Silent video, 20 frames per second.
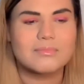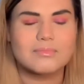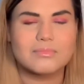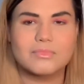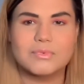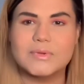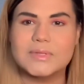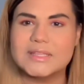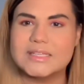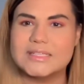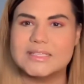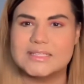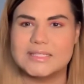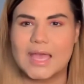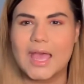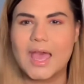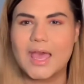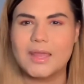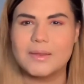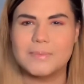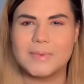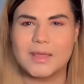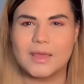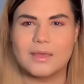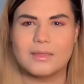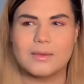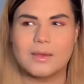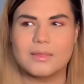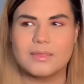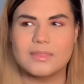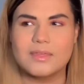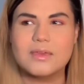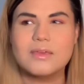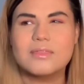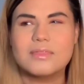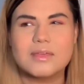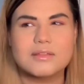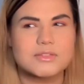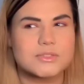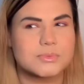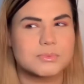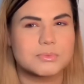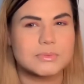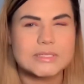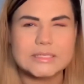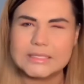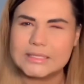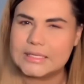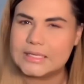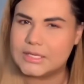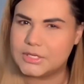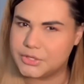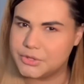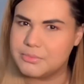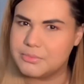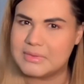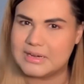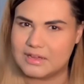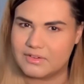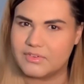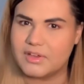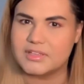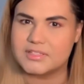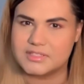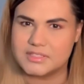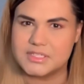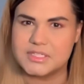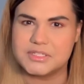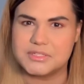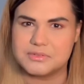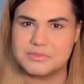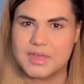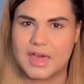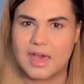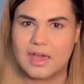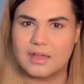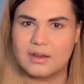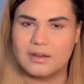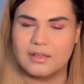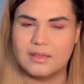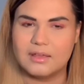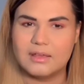really sad, but I think that's really human of us to do that.